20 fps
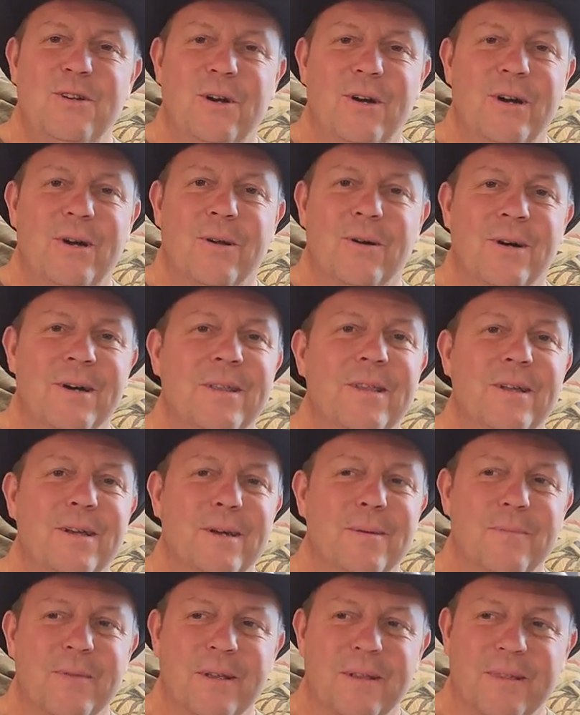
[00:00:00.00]
dirt on
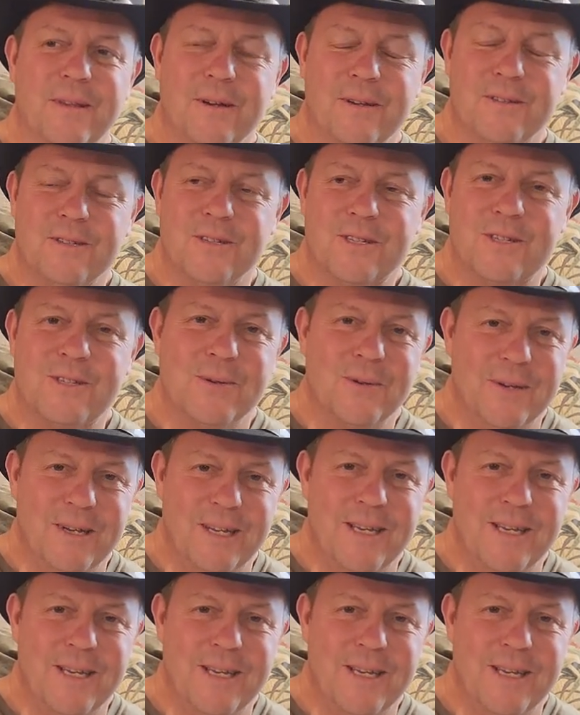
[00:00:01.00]
them that they'll just do